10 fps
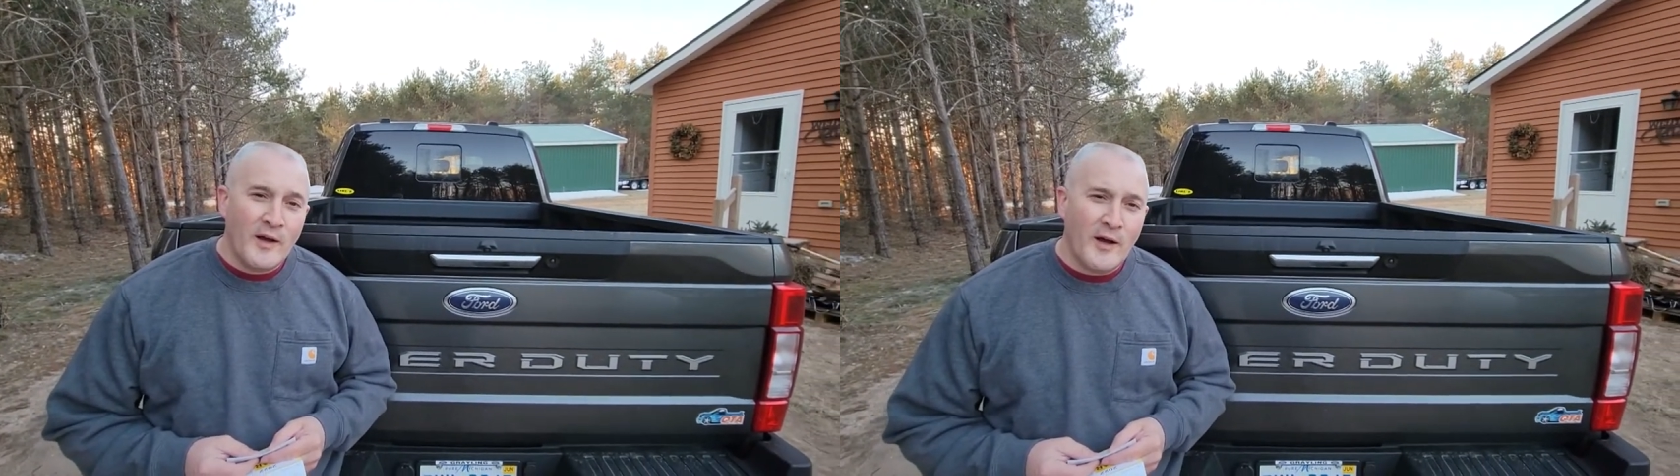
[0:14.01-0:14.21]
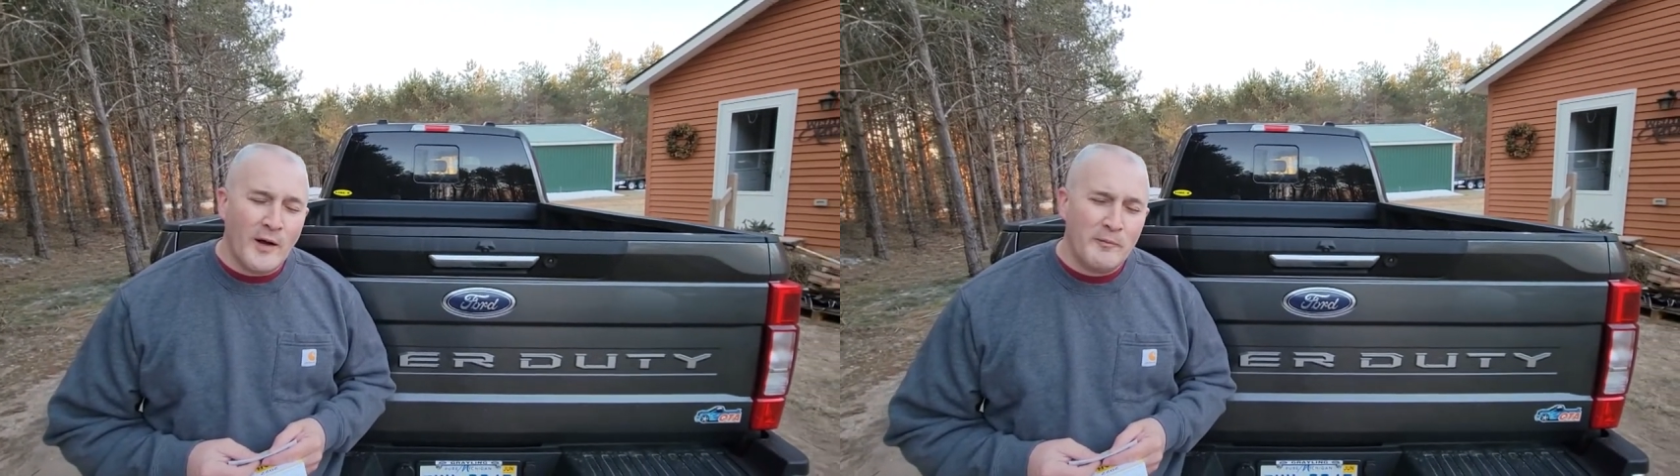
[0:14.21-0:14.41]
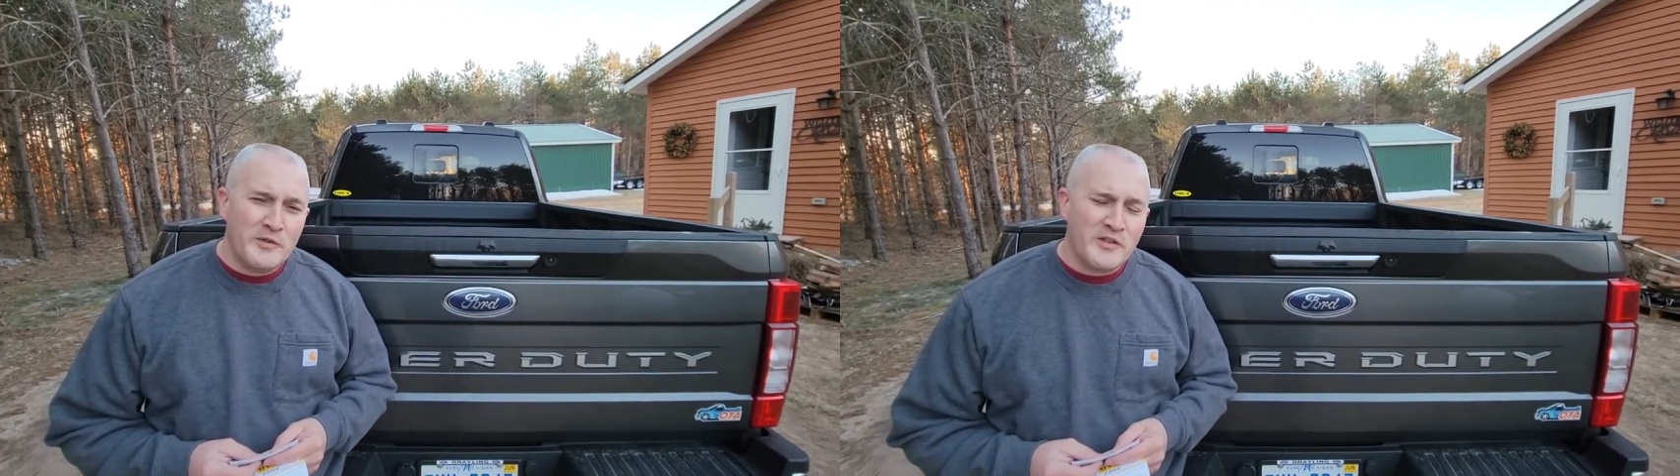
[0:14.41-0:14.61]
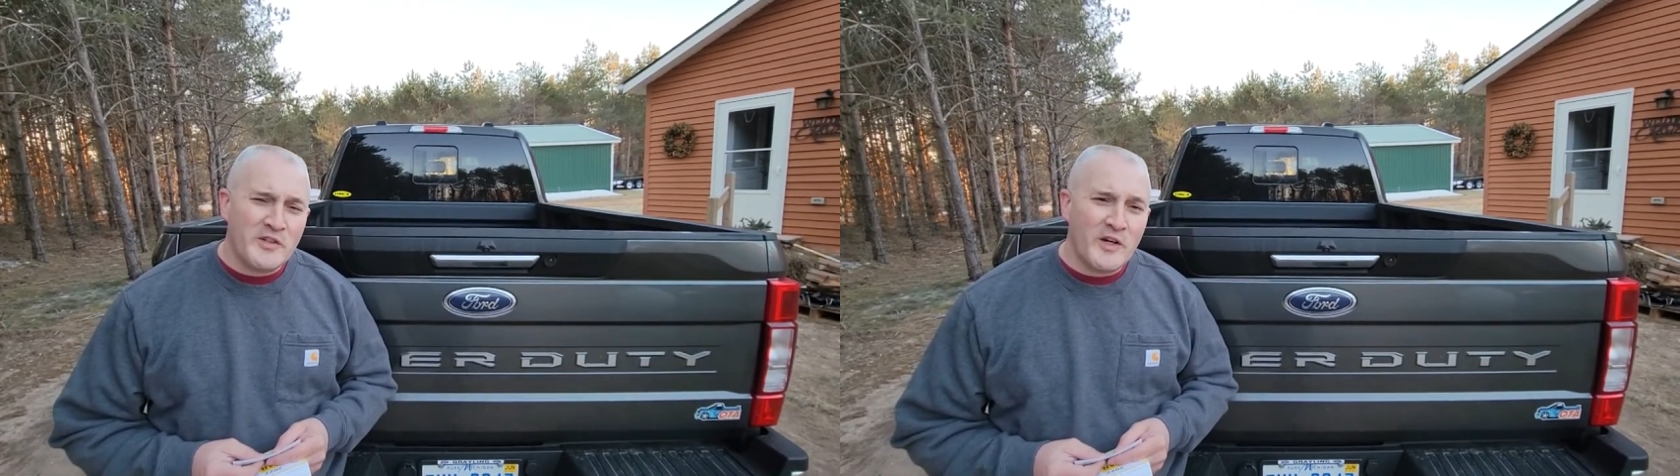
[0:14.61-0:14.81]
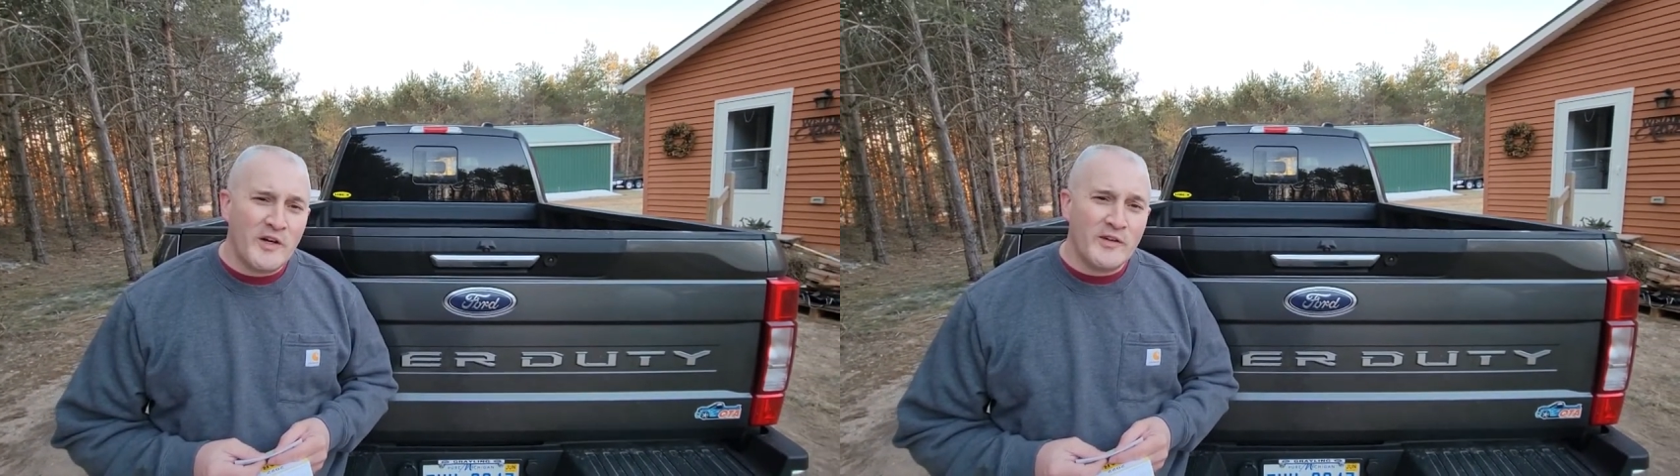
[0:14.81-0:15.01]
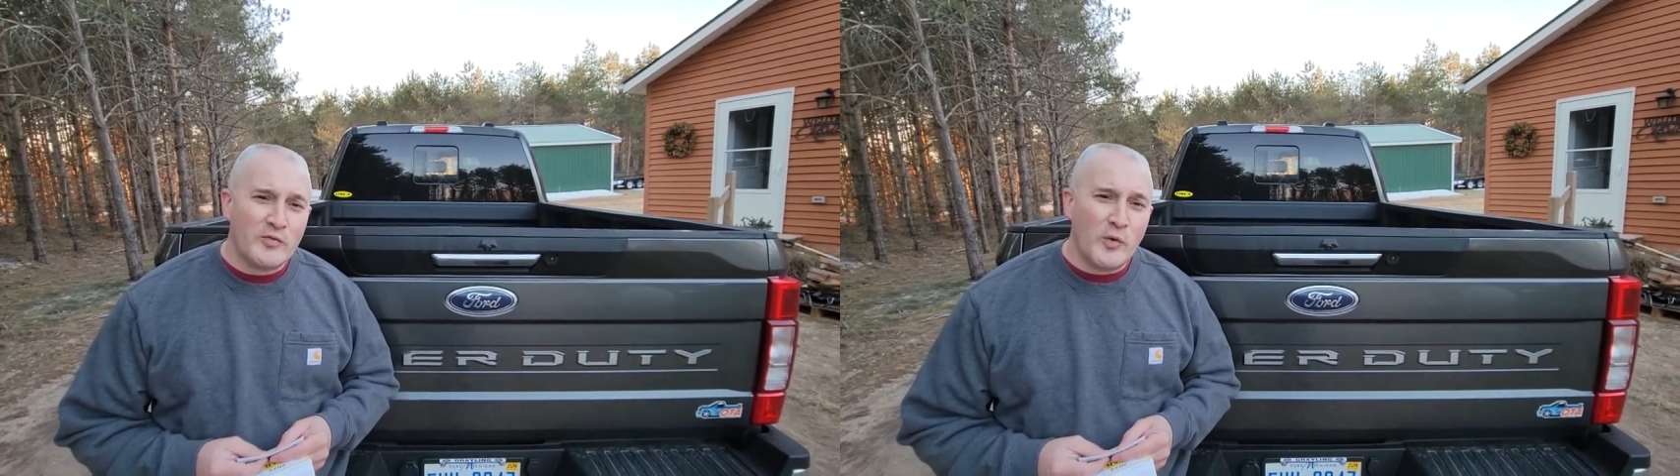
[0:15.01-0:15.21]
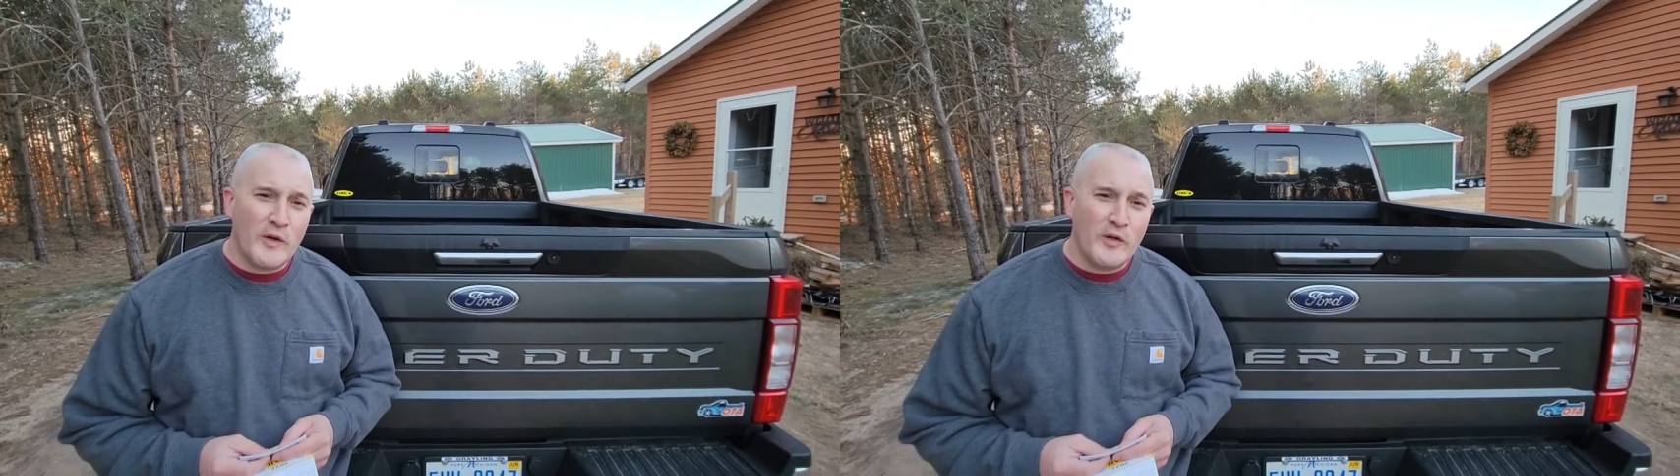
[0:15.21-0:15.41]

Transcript: Um, just curious what